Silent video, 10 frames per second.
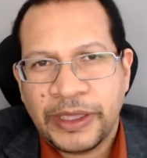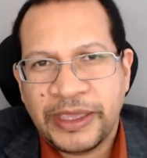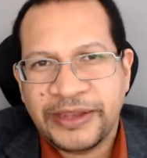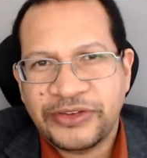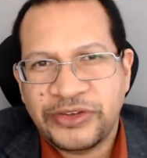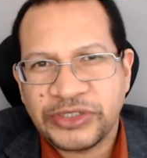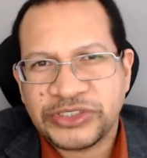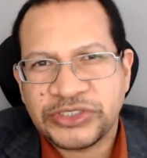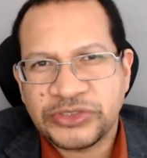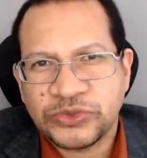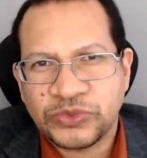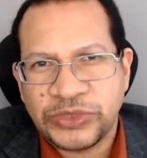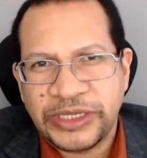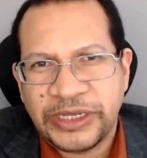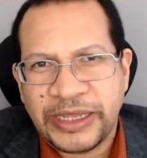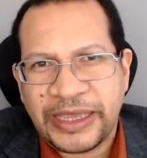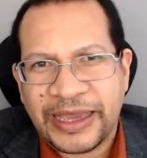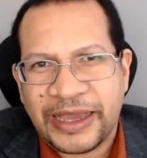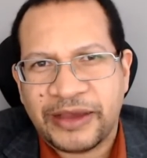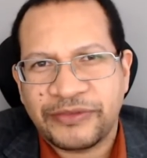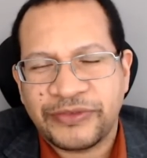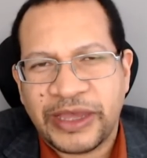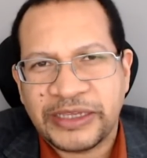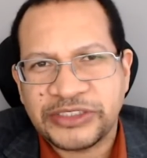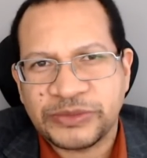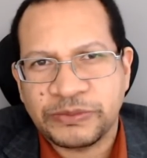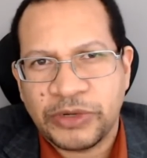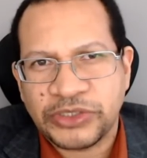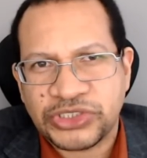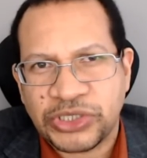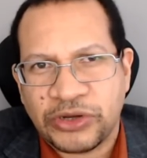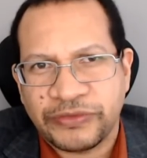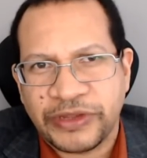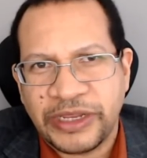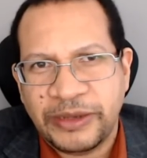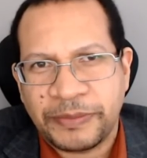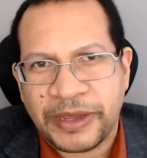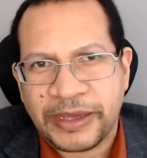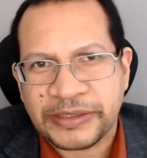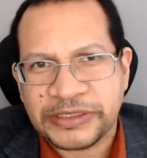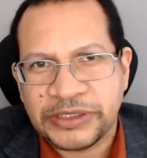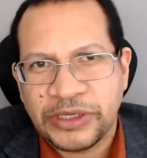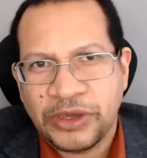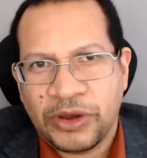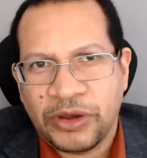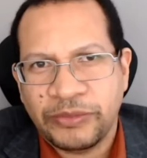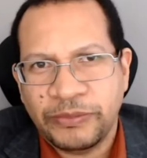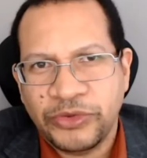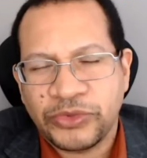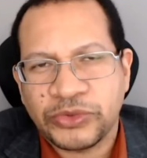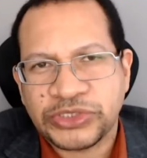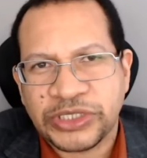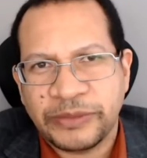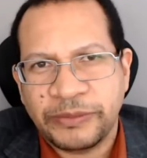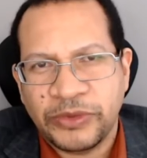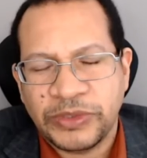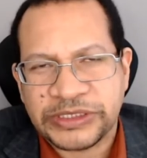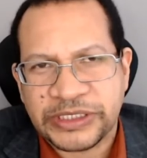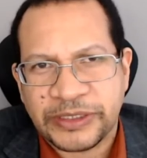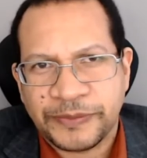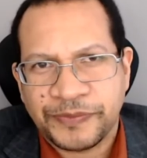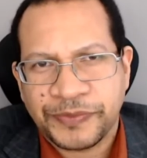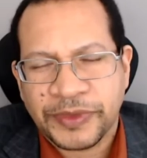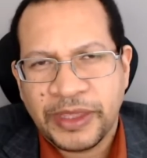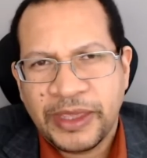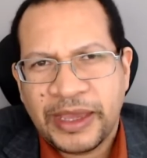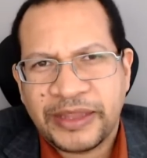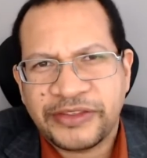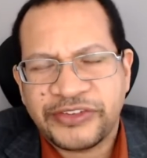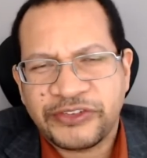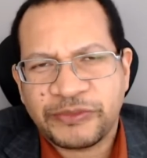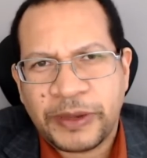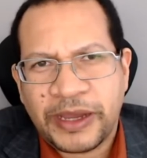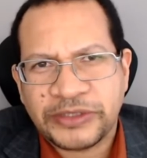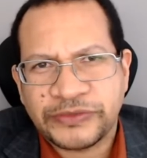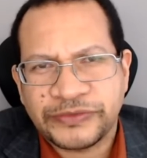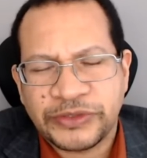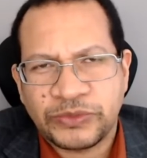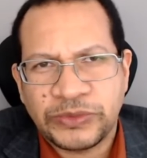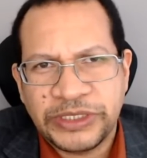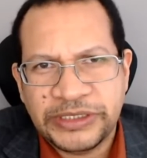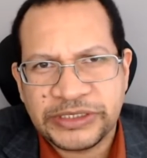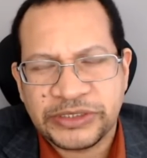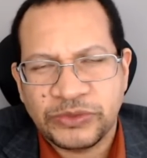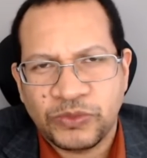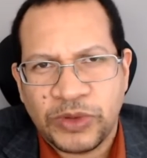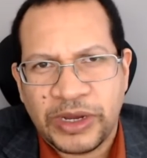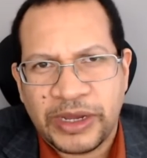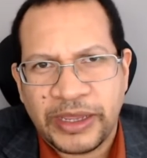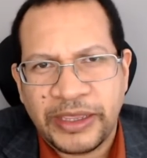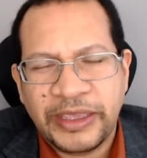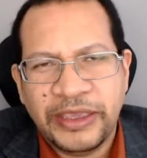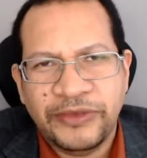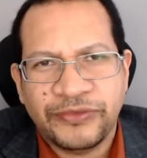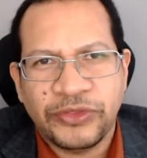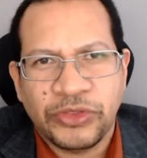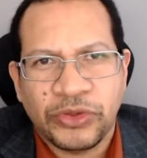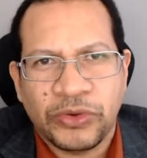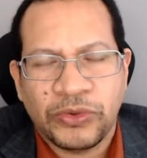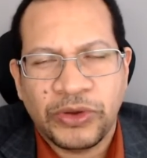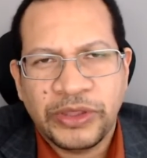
It doesn't really have as much of an impact on mucosal immunity. And this is part of the reason why, even though